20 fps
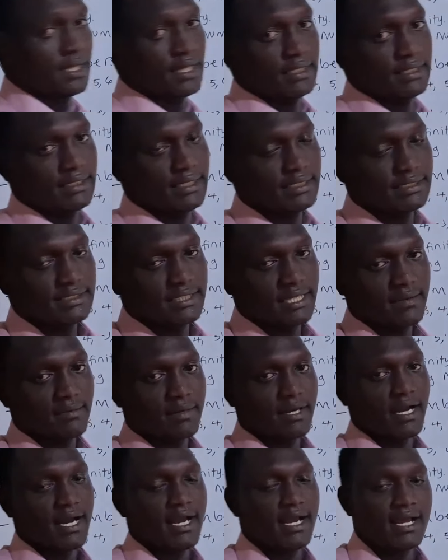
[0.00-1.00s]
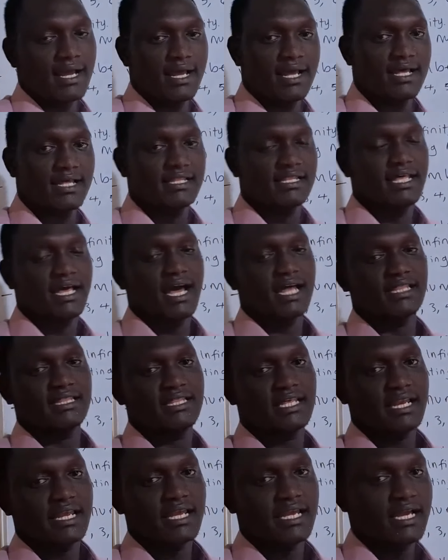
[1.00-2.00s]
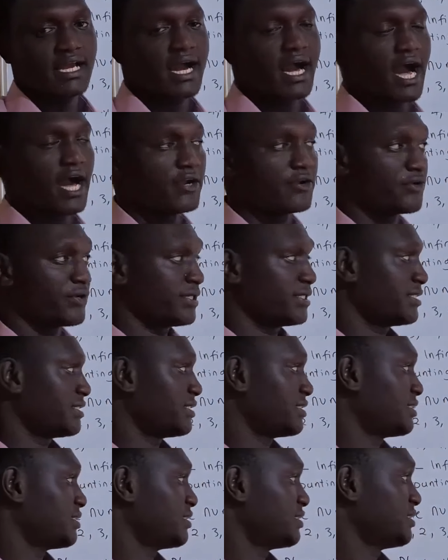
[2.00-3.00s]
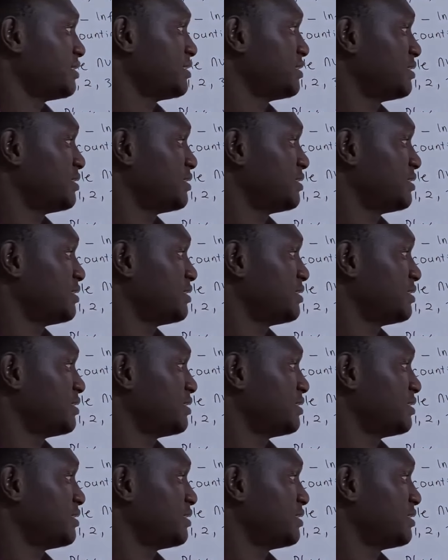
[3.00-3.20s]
in this number, there are 3 hundreds.